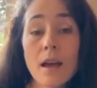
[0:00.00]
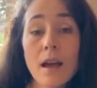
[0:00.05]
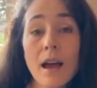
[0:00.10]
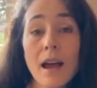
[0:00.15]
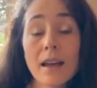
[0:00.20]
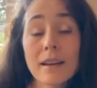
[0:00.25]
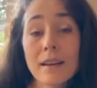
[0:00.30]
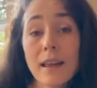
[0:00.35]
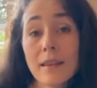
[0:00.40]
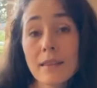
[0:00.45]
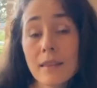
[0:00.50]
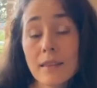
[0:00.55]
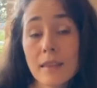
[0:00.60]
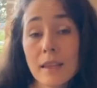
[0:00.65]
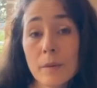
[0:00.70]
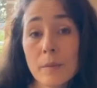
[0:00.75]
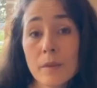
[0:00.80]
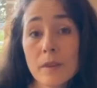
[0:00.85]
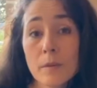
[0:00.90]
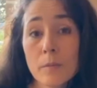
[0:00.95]
Another
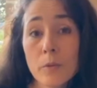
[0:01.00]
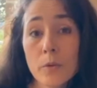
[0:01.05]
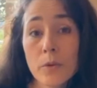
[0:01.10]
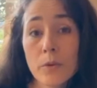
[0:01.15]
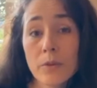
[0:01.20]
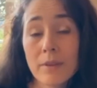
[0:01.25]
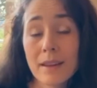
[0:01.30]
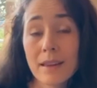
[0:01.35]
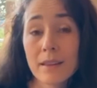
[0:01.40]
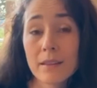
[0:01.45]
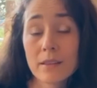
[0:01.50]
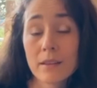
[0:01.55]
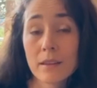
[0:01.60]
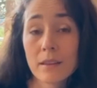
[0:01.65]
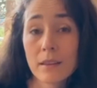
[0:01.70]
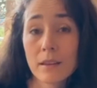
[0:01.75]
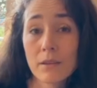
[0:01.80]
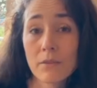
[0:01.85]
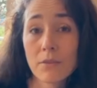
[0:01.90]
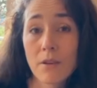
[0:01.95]
theme in the book relates to
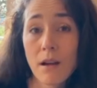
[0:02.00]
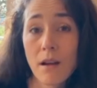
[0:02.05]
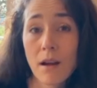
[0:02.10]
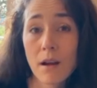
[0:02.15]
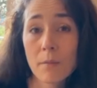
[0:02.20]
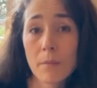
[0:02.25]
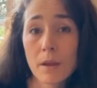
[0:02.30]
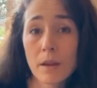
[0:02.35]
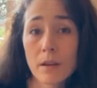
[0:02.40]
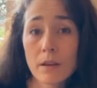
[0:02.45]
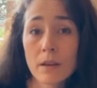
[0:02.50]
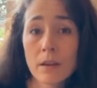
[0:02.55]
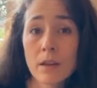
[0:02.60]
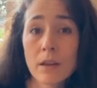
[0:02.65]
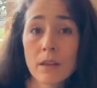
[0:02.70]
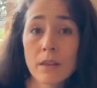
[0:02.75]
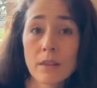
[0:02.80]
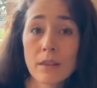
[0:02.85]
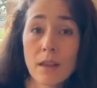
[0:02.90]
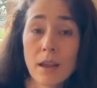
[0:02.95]
the environment,
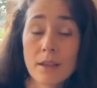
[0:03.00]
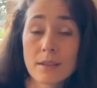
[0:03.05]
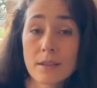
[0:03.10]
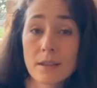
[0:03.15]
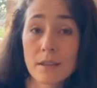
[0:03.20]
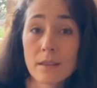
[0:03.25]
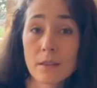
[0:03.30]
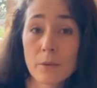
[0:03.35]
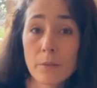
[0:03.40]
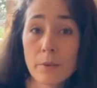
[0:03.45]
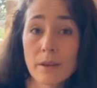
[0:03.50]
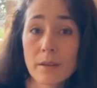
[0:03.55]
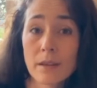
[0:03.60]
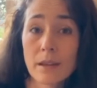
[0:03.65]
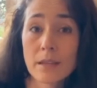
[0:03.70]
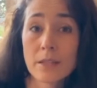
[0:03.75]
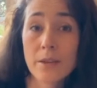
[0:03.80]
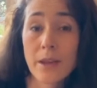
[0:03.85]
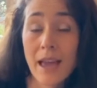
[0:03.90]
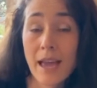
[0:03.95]
the idea that we
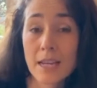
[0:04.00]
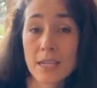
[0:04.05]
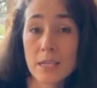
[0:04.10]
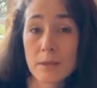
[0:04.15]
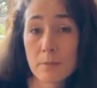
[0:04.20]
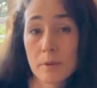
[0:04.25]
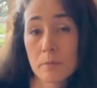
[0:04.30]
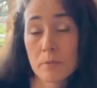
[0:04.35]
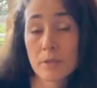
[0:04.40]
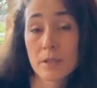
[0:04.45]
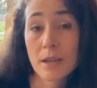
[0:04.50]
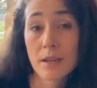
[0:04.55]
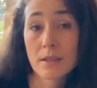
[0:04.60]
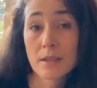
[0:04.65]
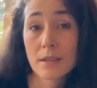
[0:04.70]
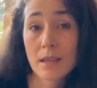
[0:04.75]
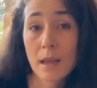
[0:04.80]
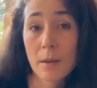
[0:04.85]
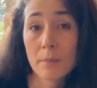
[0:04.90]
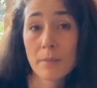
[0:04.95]
need to actually be
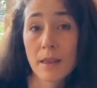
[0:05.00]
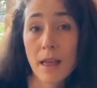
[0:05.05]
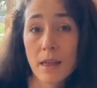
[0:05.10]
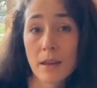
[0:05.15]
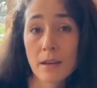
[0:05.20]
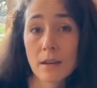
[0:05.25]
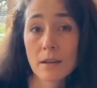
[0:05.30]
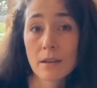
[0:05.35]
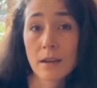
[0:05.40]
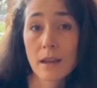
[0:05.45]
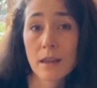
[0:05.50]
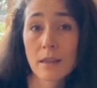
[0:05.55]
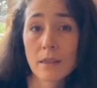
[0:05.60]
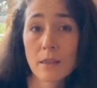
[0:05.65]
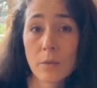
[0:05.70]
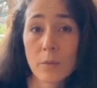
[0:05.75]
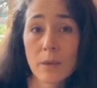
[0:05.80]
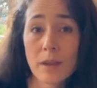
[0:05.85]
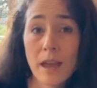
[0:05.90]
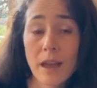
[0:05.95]
protecting our planet and
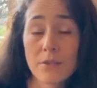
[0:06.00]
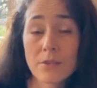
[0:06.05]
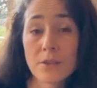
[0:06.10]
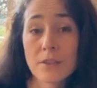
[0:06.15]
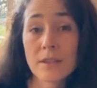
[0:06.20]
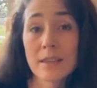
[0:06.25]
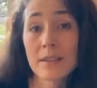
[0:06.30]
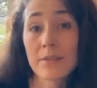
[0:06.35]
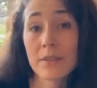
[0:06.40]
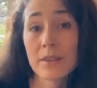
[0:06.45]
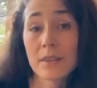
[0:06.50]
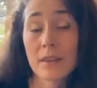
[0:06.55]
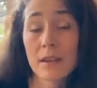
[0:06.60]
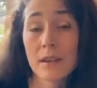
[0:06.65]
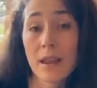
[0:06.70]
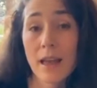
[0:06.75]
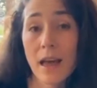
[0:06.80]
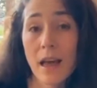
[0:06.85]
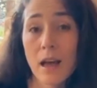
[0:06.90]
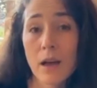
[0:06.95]
that we have to live in the
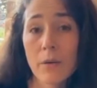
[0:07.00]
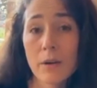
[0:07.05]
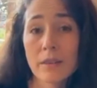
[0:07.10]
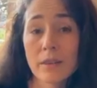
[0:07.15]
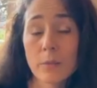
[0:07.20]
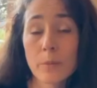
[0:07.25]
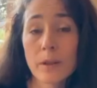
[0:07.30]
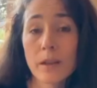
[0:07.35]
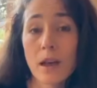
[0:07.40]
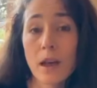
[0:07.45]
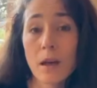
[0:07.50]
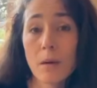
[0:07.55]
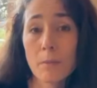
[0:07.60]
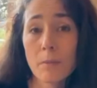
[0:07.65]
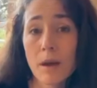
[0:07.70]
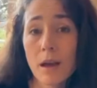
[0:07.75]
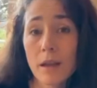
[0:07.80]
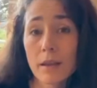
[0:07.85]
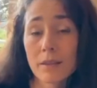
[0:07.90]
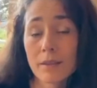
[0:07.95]
now and that we can't
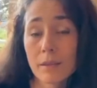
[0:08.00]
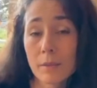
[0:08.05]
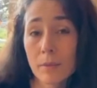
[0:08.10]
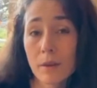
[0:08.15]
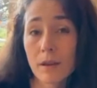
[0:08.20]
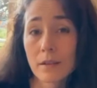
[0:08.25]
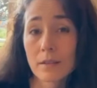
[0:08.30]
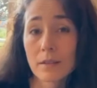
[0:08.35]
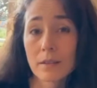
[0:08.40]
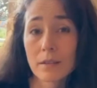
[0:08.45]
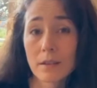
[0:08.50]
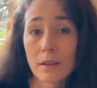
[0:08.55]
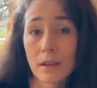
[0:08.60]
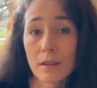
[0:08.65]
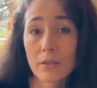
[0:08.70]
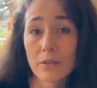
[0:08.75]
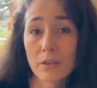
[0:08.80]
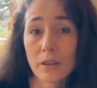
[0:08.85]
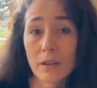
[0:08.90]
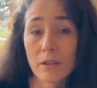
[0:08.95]
pass the buck to the
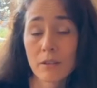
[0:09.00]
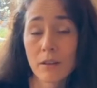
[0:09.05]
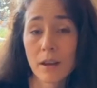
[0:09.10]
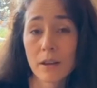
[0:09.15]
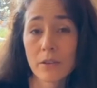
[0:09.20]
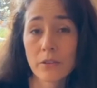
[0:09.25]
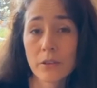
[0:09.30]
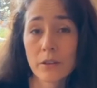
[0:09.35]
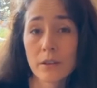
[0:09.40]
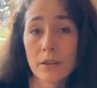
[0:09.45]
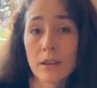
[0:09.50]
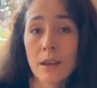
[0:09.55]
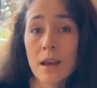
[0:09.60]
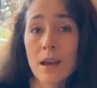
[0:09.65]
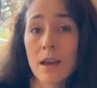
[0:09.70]
next generation.